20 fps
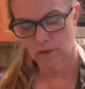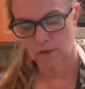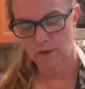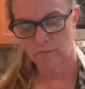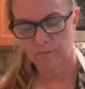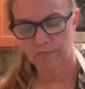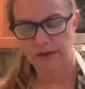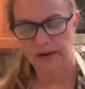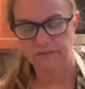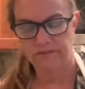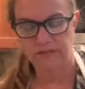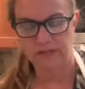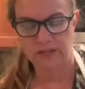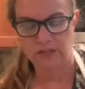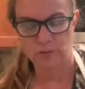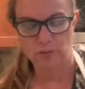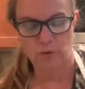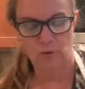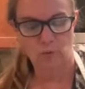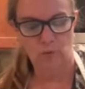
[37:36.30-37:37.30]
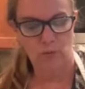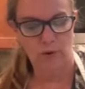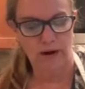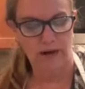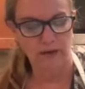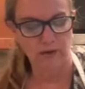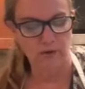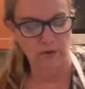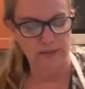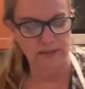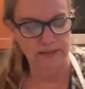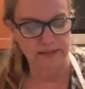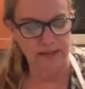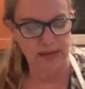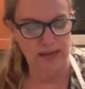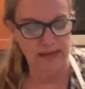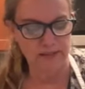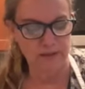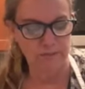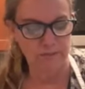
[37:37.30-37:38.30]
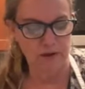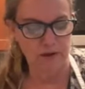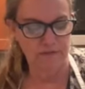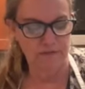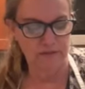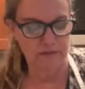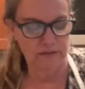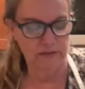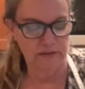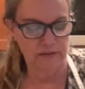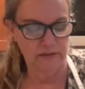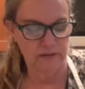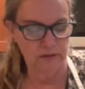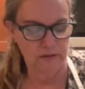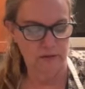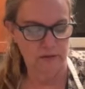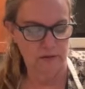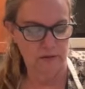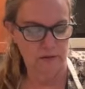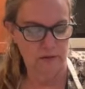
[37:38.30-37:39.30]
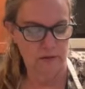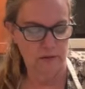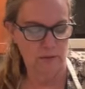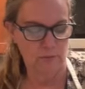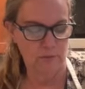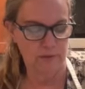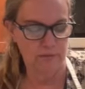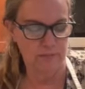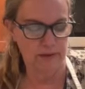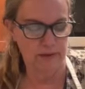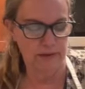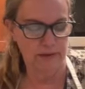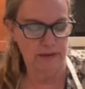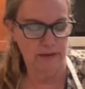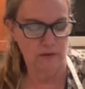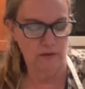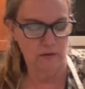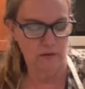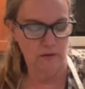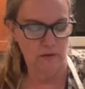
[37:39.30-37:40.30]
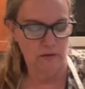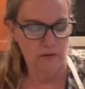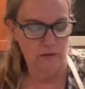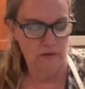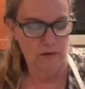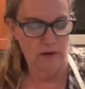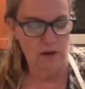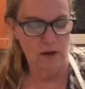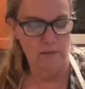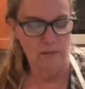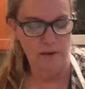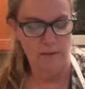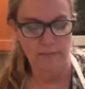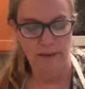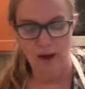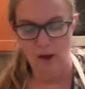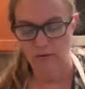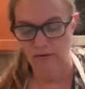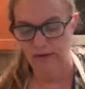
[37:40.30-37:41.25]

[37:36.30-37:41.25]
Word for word: But if these were regularly sized muffins, it would be about